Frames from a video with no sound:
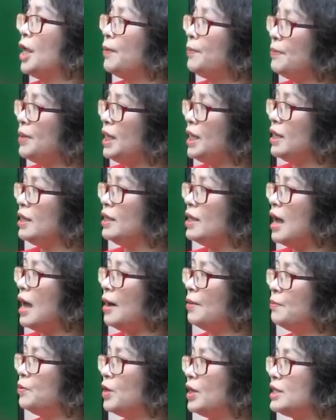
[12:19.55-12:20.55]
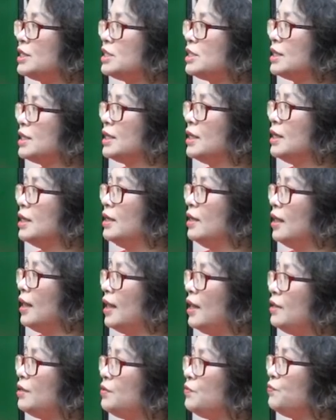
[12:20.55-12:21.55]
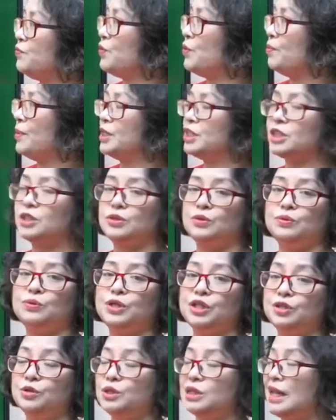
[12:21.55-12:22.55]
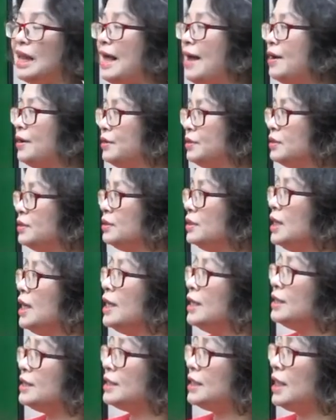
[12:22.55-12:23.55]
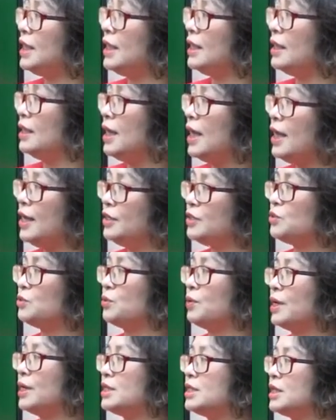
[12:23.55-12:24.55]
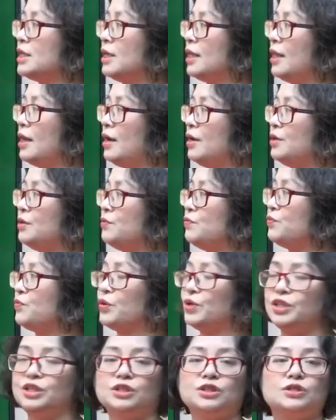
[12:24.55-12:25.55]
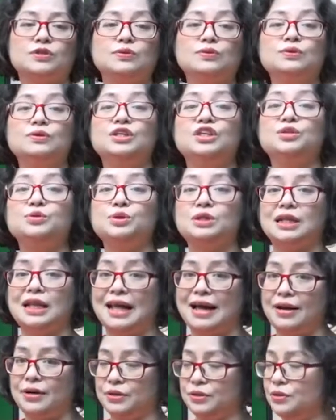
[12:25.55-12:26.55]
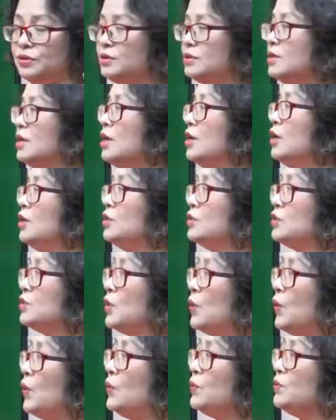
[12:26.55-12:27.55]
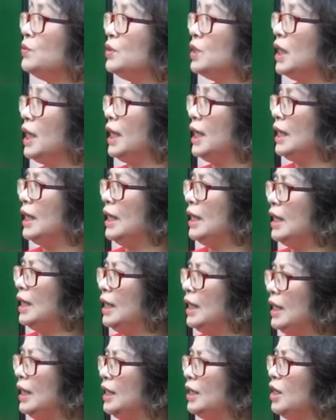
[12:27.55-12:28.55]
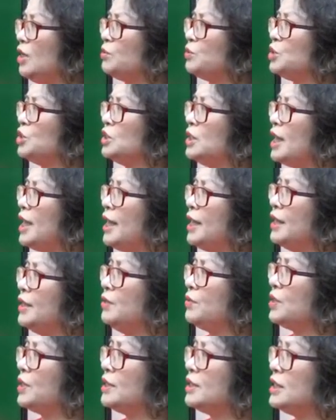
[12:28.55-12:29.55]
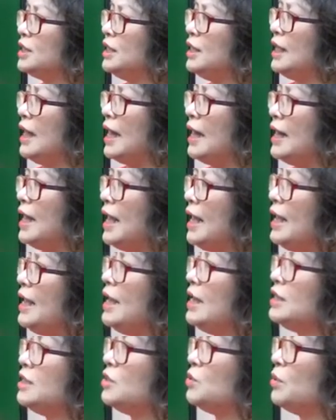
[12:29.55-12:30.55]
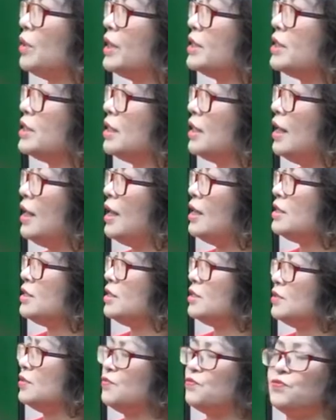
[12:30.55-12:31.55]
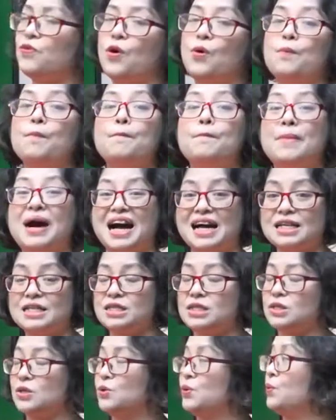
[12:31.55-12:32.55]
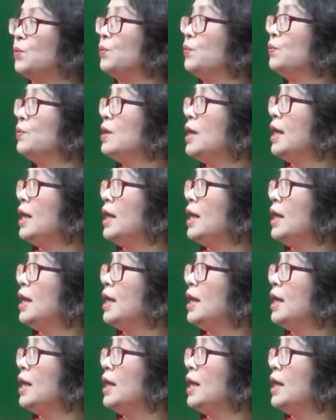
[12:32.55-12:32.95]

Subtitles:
B. I'm writing a letter for my school newsletter. C. He's writing a letter for his school newsletters. So, in option A, you can see that he is writing a letter for my school.